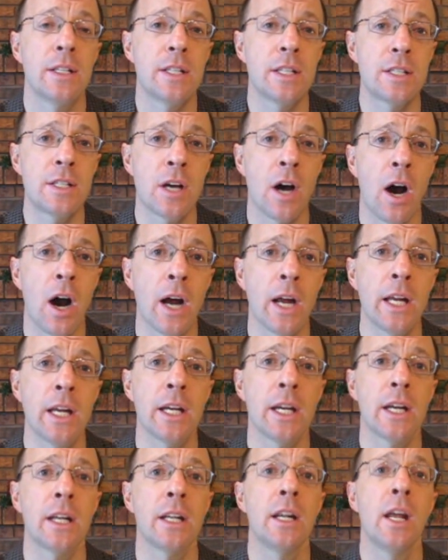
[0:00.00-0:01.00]
To tie
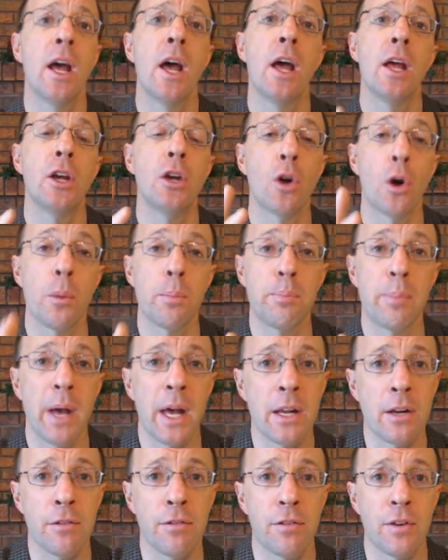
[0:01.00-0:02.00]
in your
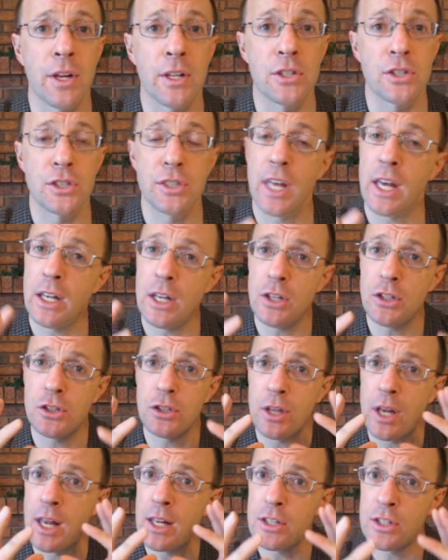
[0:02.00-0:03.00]
benefits, that
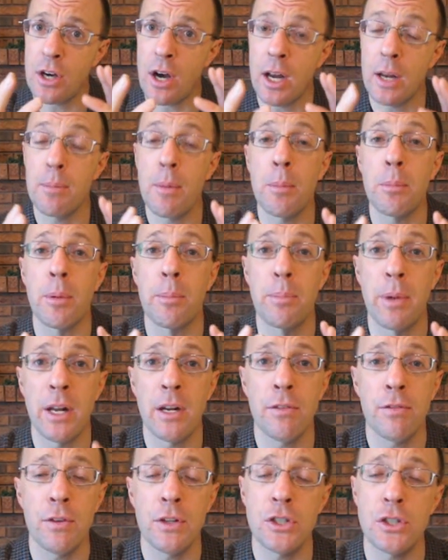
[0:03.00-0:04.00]
is, and tie, remember,
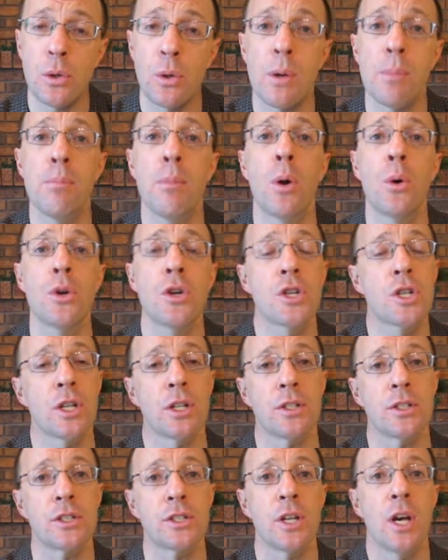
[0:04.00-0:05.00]
benefits are
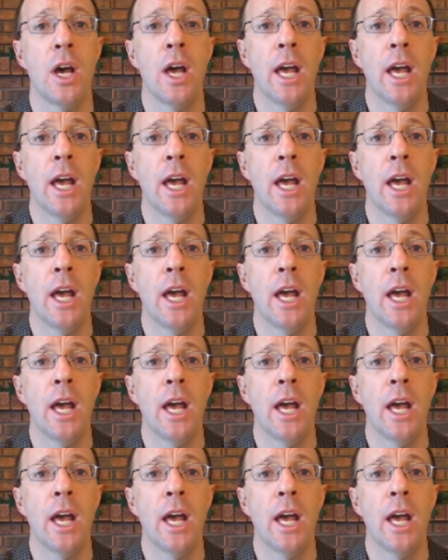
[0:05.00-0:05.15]
emotions.